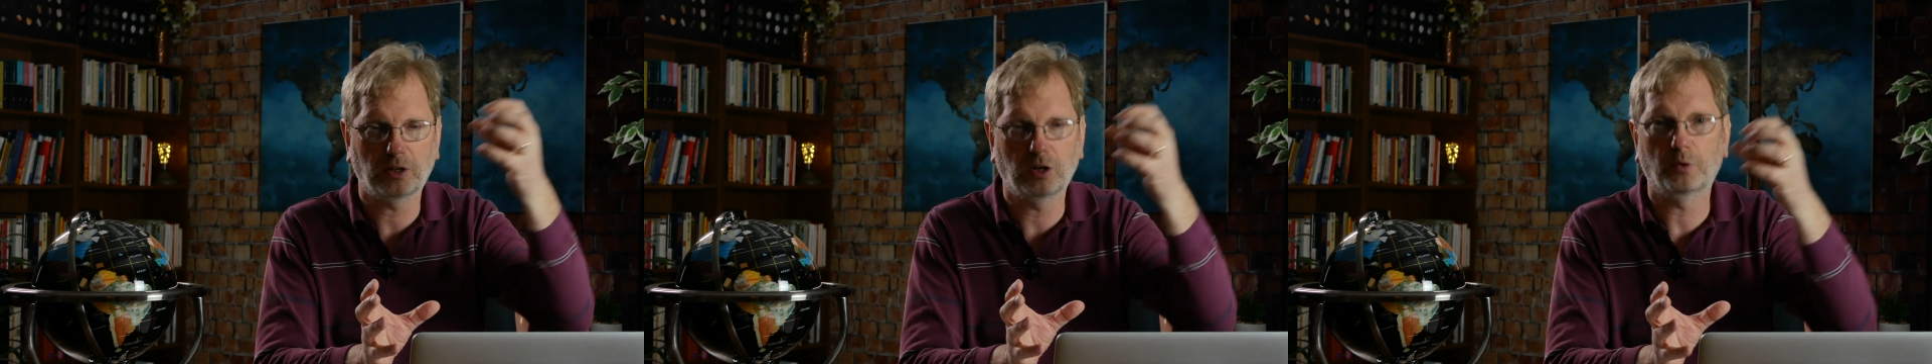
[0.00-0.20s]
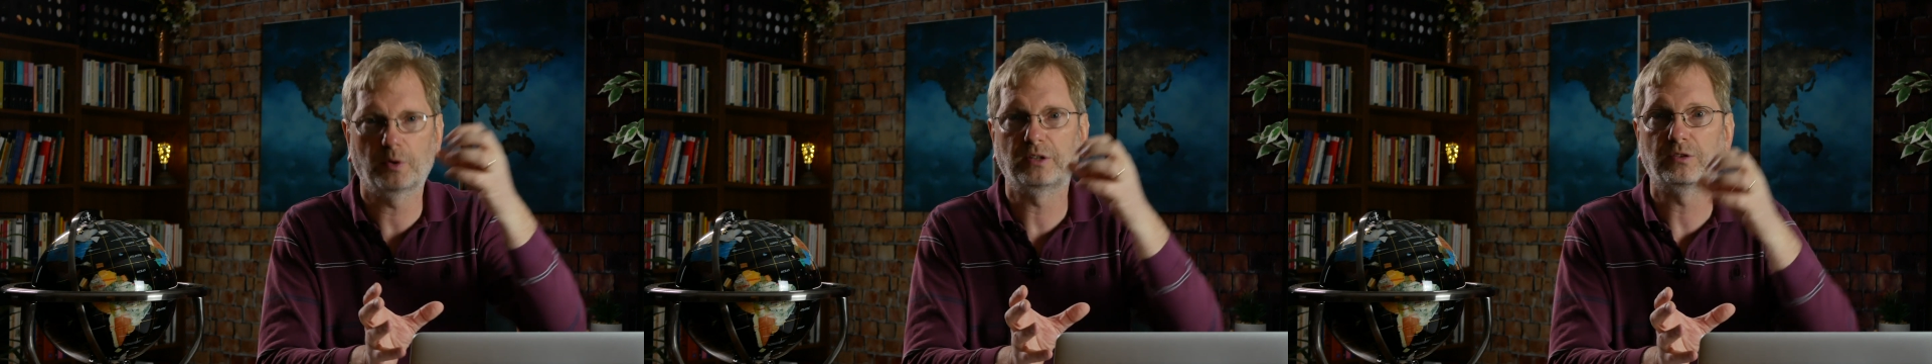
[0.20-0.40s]

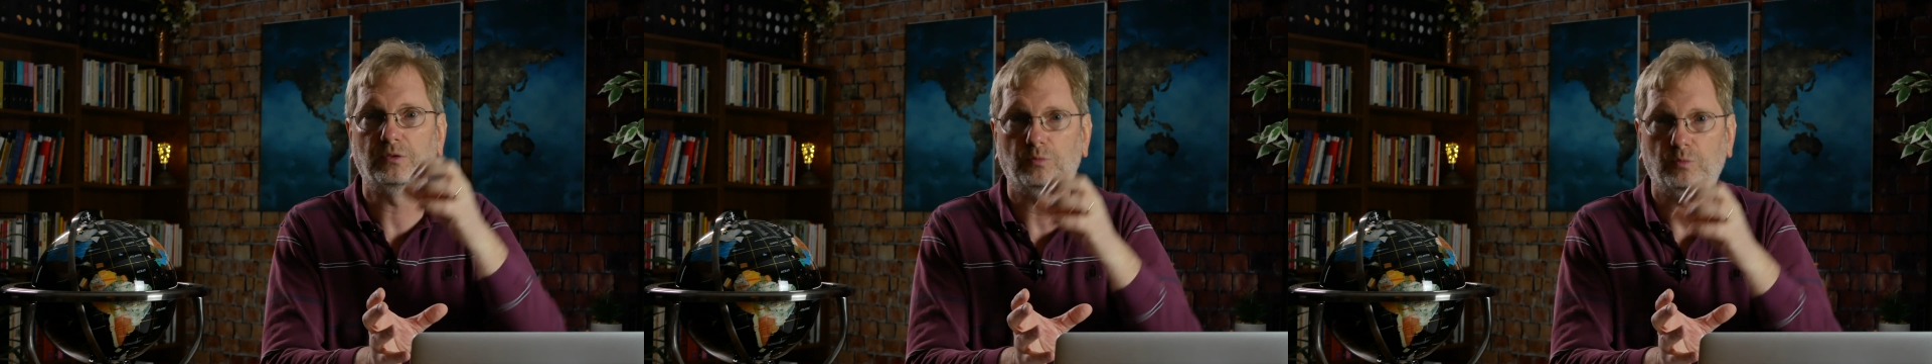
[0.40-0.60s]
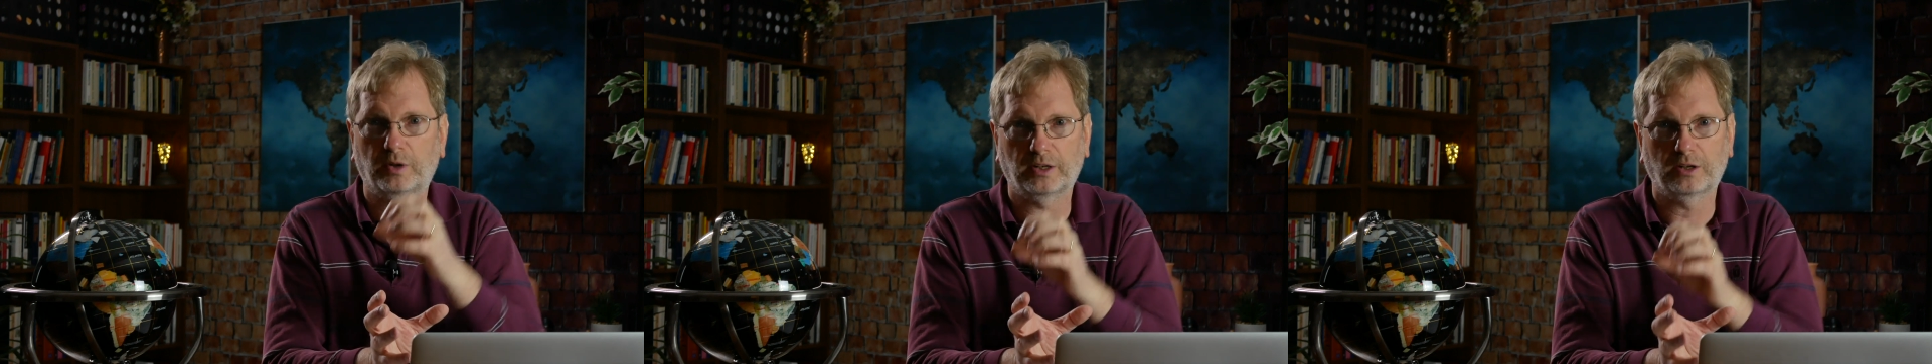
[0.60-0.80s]

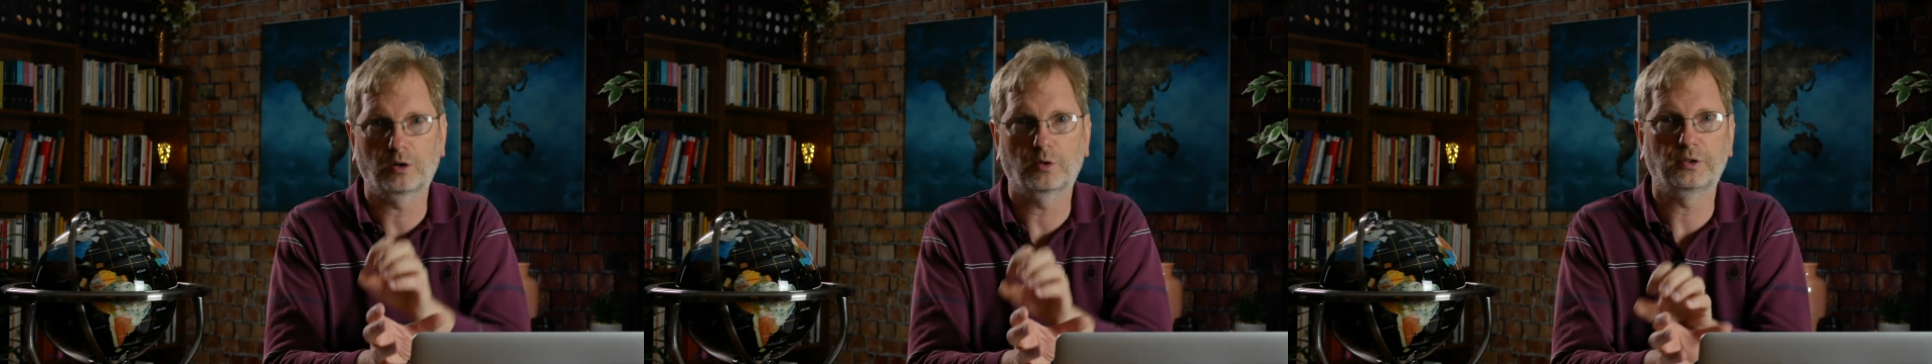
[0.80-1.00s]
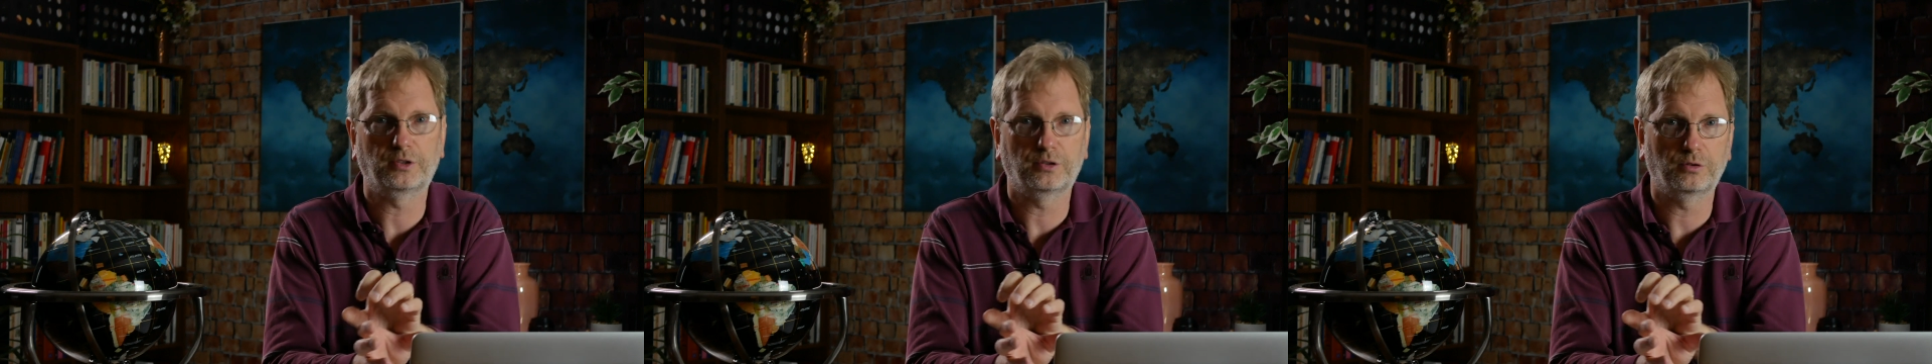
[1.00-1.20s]
to
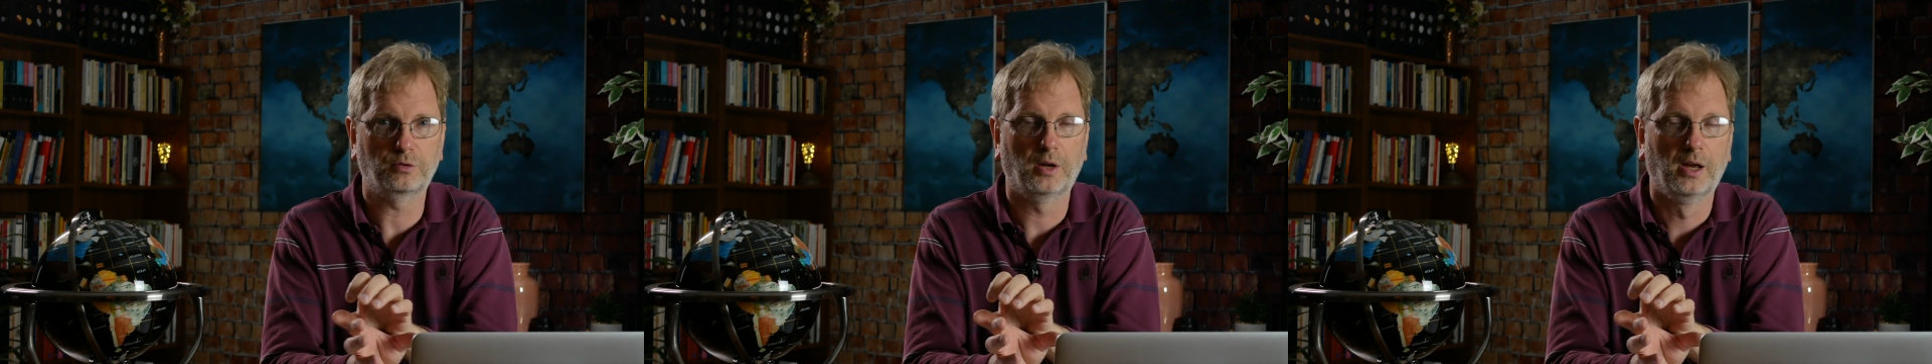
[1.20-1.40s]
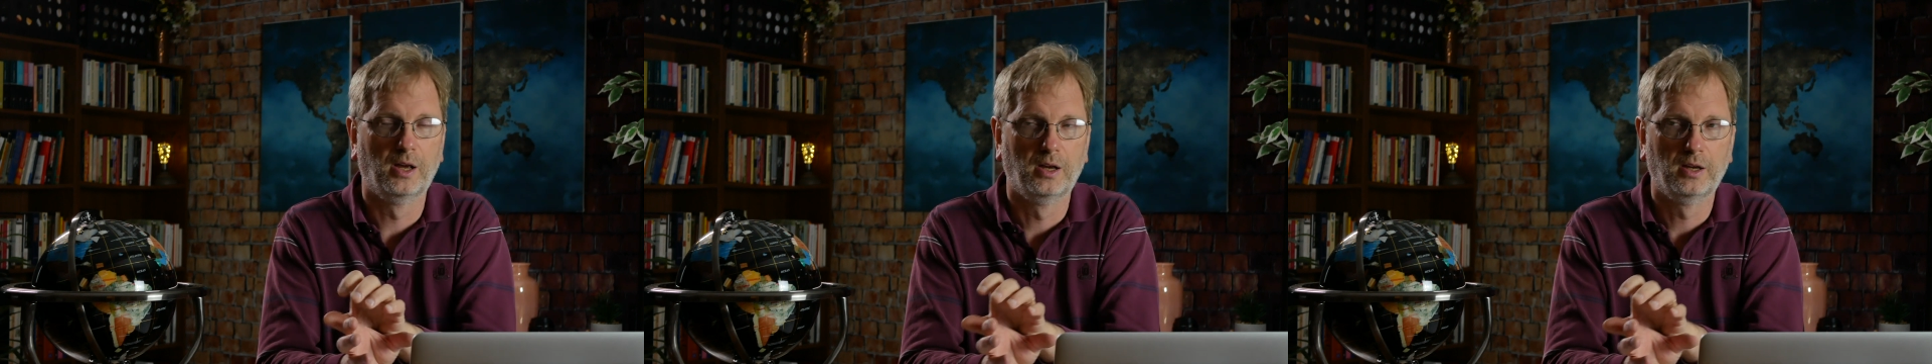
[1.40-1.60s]
go into